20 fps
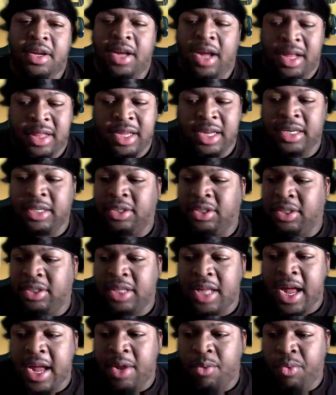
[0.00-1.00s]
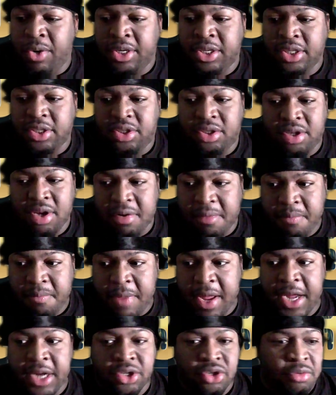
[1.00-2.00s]
And then it's just like we just took
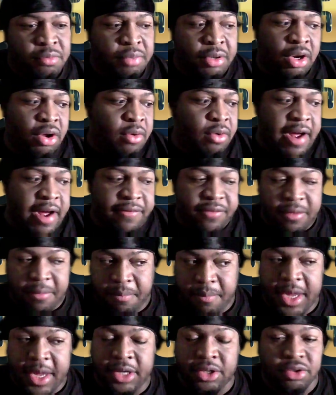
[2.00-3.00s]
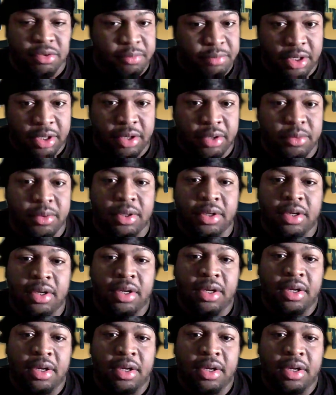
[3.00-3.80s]
major blow after major blow.